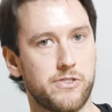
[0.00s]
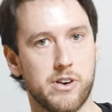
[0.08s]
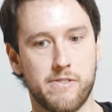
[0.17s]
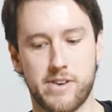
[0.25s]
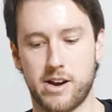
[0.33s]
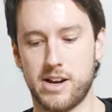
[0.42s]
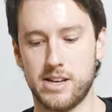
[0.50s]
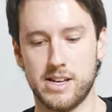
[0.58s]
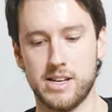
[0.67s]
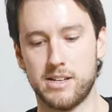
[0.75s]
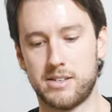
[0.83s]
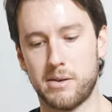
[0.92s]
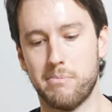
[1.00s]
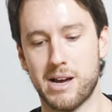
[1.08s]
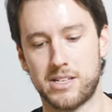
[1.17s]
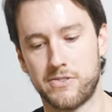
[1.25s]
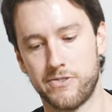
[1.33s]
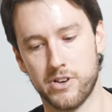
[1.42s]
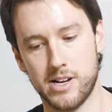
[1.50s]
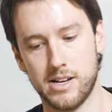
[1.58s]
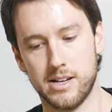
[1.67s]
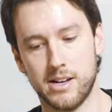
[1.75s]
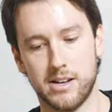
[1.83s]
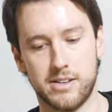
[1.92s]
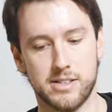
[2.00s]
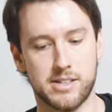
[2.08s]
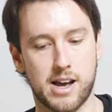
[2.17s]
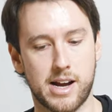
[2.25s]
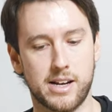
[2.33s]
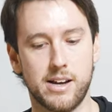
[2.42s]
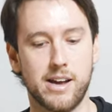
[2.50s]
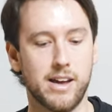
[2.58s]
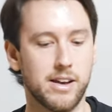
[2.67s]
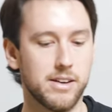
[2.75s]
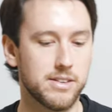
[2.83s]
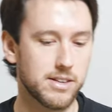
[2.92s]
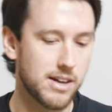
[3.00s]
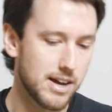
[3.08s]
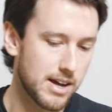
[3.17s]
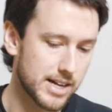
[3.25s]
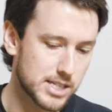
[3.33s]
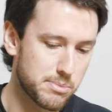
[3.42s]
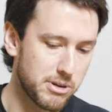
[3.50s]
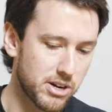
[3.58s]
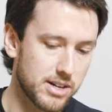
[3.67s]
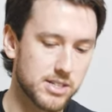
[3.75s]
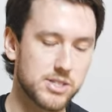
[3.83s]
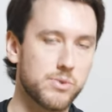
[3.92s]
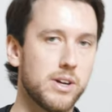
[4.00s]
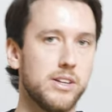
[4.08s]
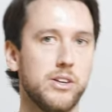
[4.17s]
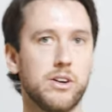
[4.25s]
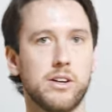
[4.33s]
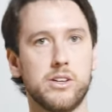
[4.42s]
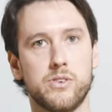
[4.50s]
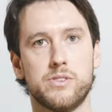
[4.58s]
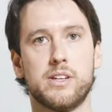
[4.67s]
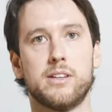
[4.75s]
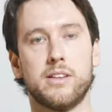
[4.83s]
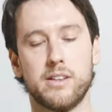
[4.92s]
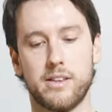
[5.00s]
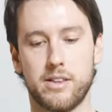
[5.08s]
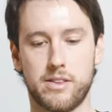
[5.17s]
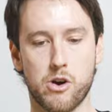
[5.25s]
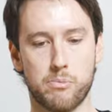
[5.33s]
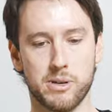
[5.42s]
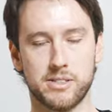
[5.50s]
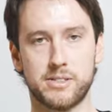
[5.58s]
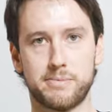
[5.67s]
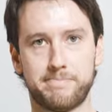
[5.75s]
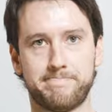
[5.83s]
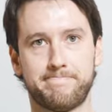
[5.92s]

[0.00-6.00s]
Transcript: for a very neat, mess-free design and experience when you're using Opus.